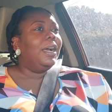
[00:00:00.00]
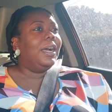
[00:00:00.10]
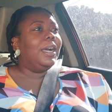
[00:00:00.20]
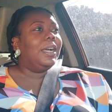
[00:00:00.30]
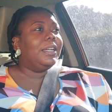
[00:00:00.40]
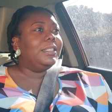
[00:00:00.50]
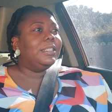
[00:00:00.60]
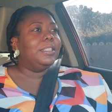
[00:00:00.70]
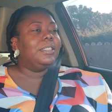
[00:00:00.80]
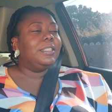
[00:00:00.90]

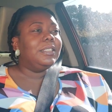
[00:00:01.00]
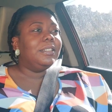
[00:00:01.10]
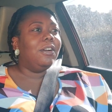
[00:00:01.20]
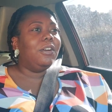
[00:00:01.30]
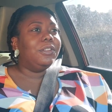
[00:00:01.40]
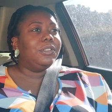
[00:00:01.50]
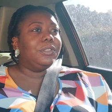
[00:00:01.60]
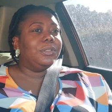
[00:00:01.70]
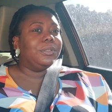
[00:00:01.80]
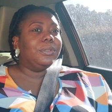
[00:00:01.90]
And
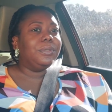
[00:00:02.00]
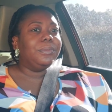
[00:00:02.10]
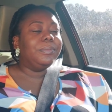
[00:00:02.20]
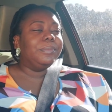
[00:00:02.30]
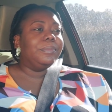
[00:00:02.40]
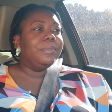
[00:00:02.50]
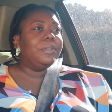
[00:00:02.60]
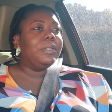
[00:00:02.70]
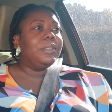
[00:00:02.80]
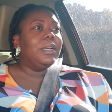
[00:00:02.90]
also,
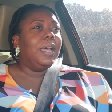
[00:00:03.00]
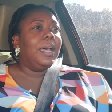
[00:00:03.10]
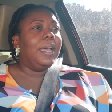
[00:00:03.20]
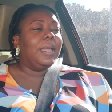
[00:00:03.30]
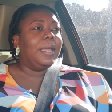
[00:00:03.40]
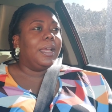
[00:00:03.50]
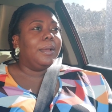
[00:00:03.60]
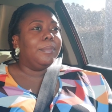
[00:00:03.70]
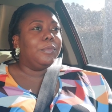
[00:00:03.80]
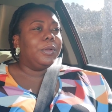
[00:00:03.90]
I
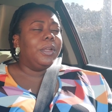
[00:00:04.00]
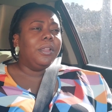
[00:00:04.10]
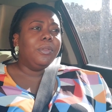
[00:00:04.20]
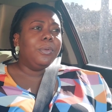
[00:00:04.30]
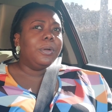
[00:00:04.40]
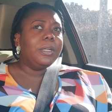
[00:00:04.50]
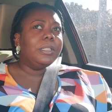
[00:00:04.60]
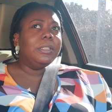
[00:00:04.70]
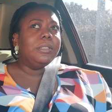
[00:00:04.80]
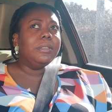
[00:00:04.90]
am going on the
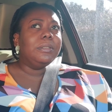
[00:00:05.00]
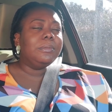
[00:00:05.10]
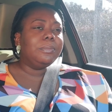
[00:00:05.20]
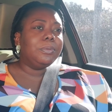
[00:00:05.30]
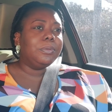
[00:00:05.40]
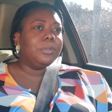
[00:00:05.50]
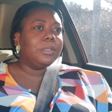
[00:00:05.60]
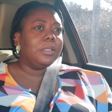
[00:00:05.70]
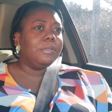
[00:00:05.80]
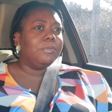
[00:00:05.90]
word,
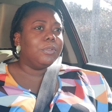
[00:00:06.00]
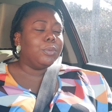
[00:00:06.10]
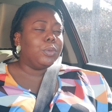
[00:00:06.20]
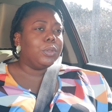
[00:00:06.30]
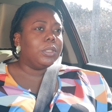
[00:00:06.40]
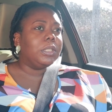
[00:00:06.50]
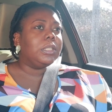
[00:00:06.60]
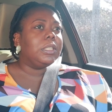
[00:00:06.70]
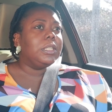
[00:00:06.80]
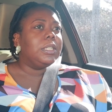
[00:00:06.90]
post live
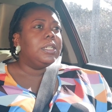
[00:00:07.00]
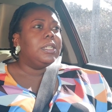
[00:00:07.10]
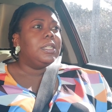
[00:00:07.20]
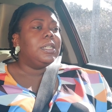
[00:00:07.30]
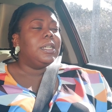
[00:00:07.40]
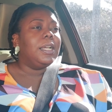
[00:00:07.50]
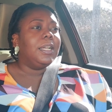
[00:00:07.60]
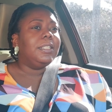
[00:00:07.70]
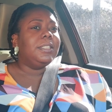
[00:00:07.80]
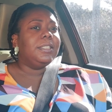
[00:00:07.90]
reward.
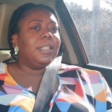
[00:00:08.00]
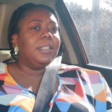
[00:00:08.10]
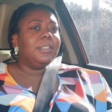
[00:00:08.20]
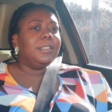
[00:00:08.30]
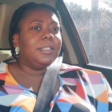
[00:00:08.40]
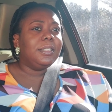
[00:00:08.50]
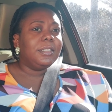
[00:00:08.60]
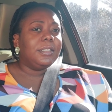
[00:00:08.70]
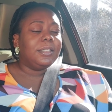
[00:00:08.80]
And yeah, that's it.